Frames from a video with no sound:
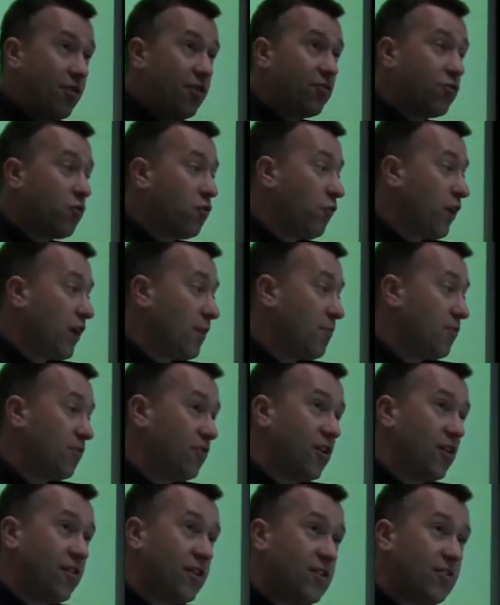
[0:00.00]
those core
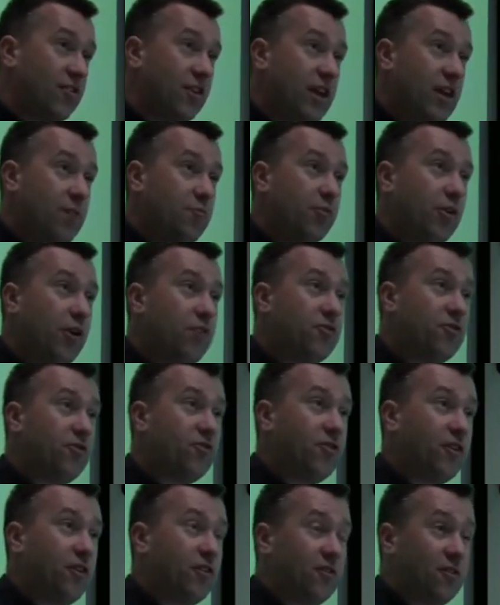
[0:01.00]
elements are these key
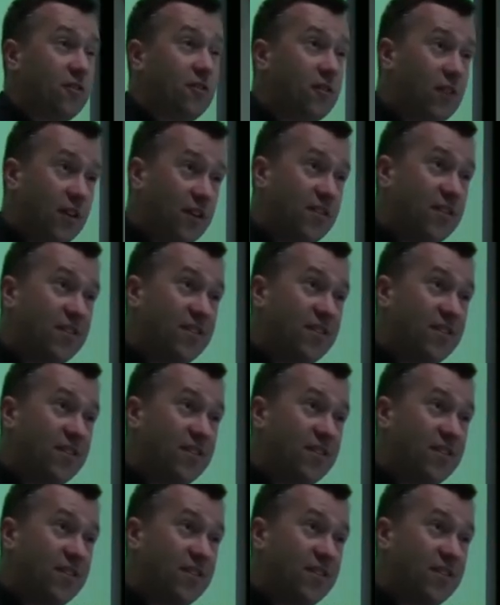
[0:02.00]
processes, and